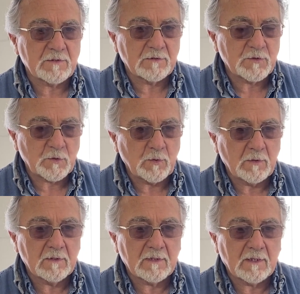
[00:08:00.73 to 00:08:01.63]

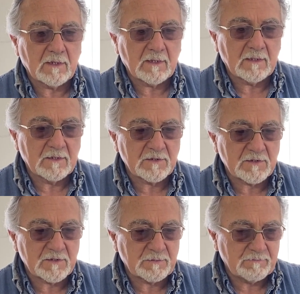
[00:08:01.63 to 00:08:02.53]
Jewel. And this
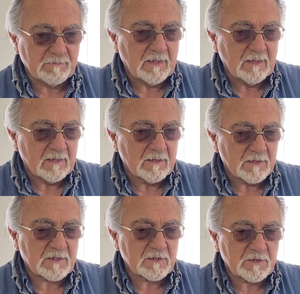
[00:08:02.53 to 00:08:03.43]

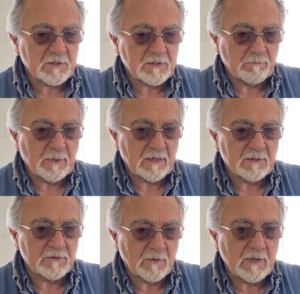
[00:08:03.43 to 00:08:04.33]
has just been
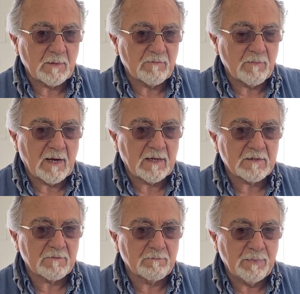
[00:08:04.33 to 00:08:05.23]
a dream of mine
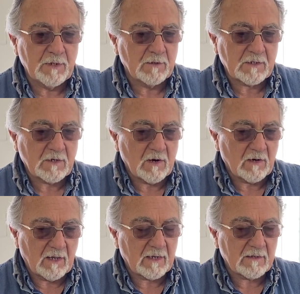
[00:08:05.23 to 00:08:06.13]
to build a car
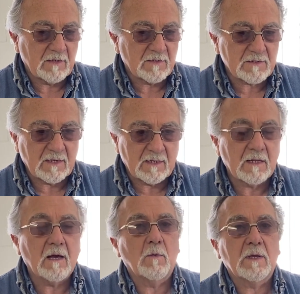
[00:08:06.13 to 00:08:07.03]
like this, and
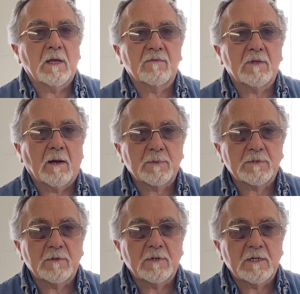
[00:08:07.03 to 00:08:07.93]
now we have the
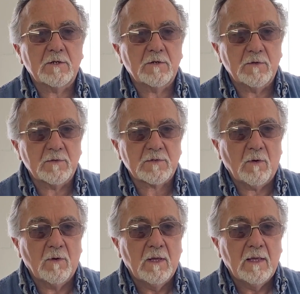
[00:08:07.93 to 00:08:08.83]
opportunity to do
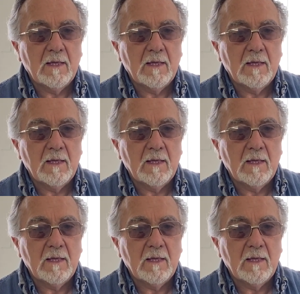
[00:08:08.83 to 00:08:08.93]
so.